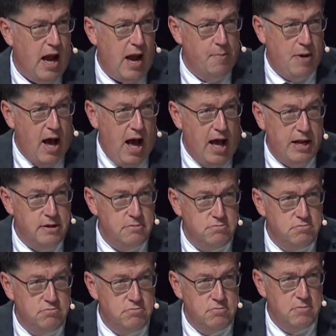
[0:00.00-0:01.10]
I'm not.
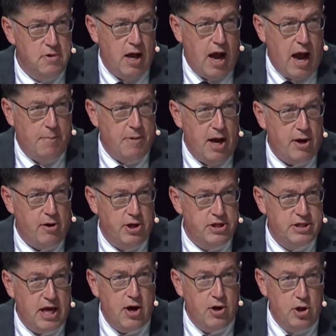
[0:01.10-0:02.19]
I'm not going to
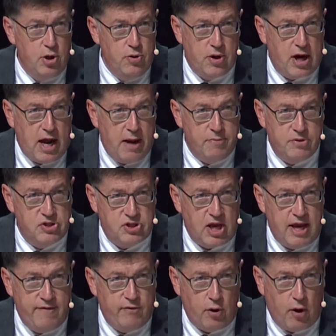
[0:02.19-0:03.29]
tell you that I'm the
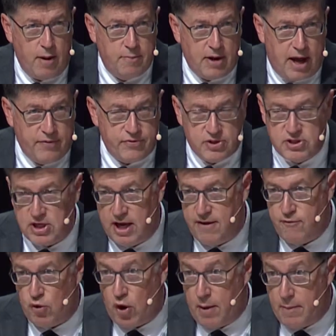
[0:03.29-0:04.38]
Savior. I'm not the
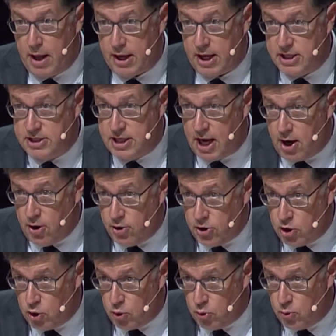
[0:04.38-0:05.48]
Savior. I'm not going to tell
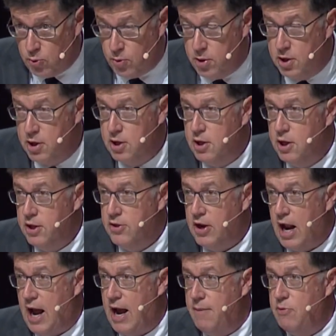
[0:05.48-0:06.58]
you
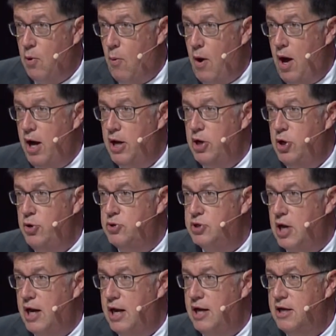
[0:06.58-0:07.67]
that I'm the one
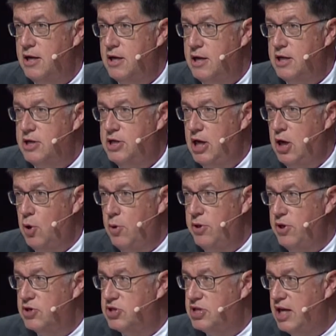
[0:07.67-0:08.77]
who's going to deal
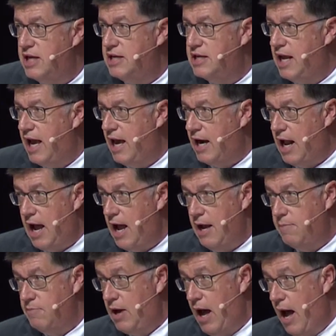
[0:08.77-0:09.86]
with your sin debt.
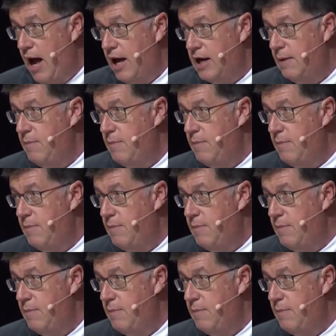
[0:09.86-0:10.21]
I'm not.